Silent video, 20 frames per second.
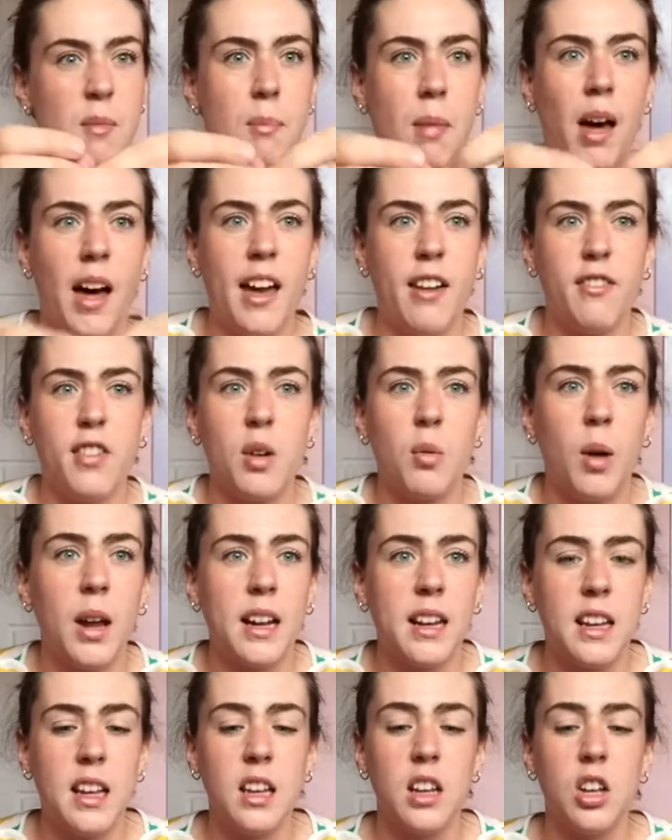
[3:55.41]
But if you
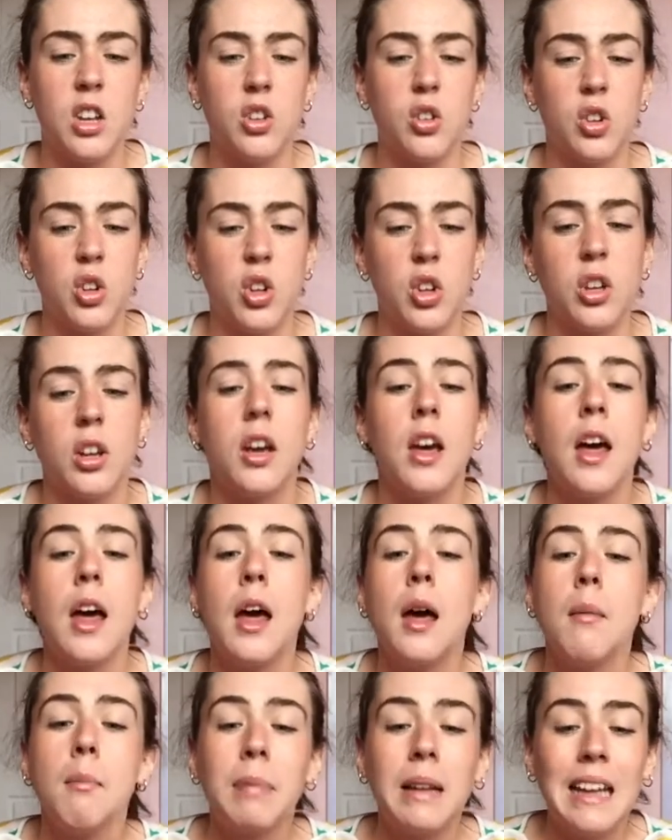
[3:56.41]
wanted, you could
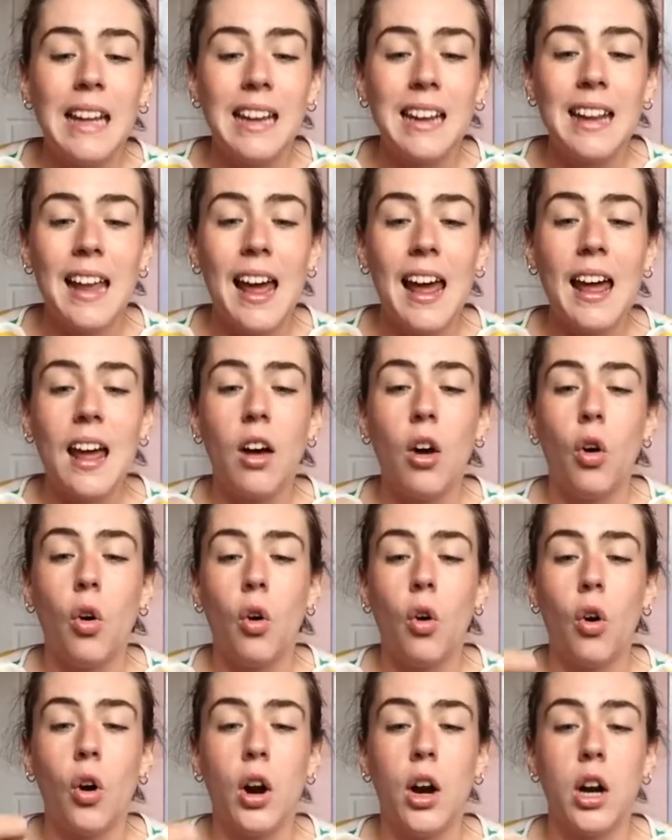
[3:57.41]
pleat it,
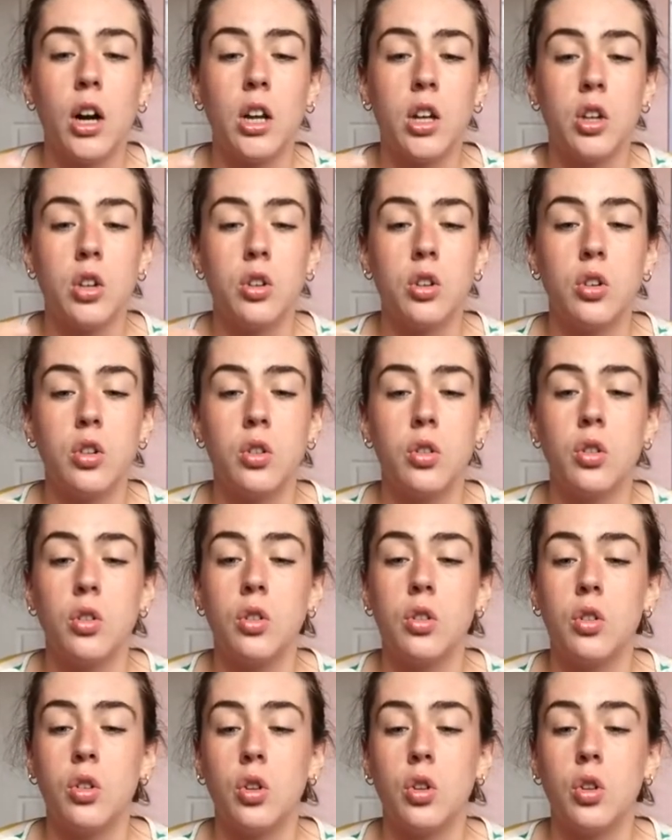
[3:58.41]
or you